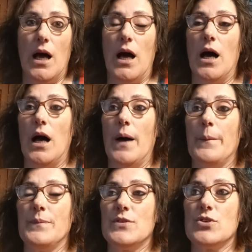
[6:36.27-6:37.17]

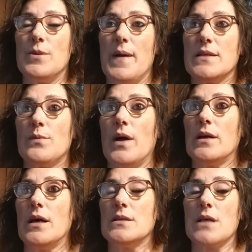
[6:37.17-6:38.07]
So she passed away
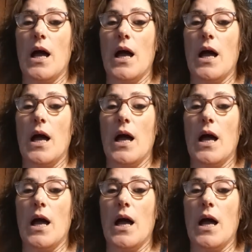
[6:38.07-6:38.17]
on us.